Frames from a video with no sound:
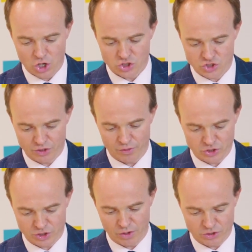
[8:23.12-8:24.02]

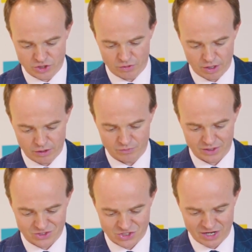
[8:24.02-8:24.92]
000
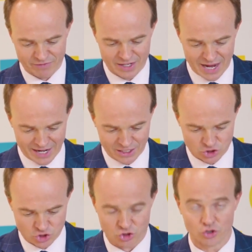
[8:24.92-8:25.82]

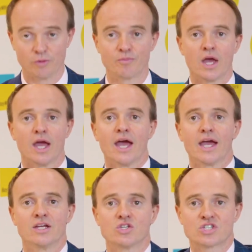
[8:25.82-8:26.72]
782.
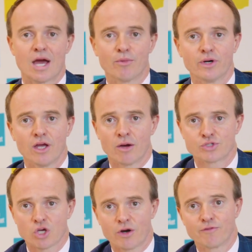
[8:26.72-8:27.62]
In summary, I'm
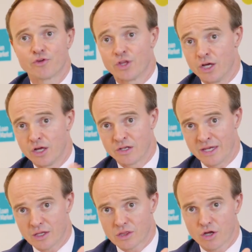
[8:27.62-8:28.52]
sorry for the
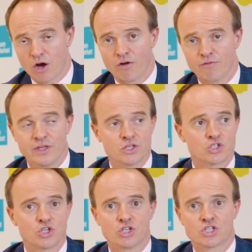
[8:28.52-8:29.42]
length of this
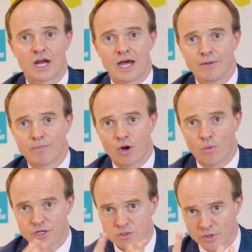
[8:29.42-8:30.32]
to you today, but I
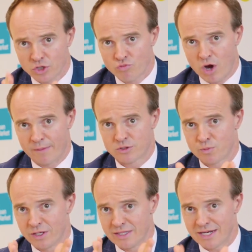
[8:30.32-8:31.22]
wanted to bring you right up to
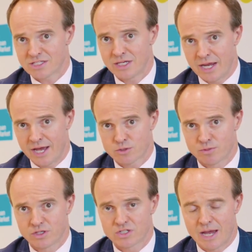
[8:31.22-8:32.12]
speed. That's the
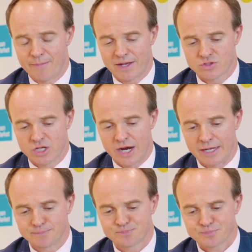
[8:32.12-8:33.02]
announcement that's come out
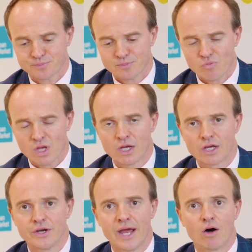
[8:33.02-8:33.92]
today.
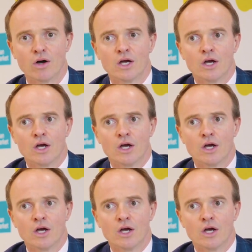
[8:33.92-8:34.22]
Now,